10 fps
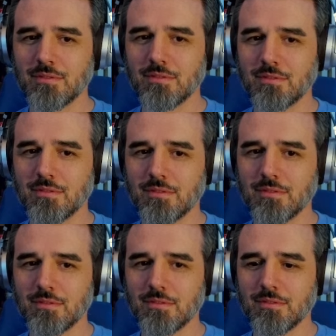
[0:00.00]

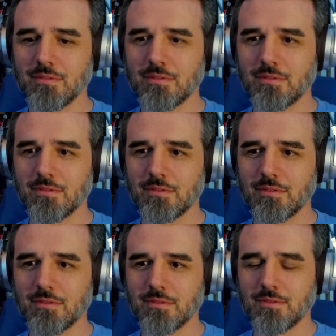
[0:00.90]

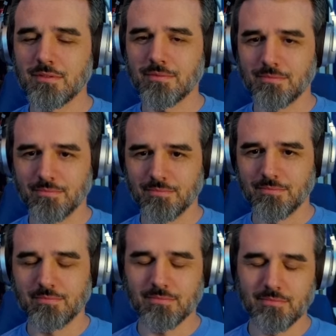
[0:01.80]

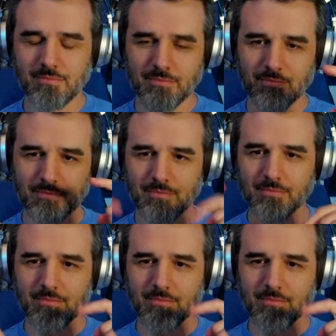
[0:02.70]
This person isn't speaking.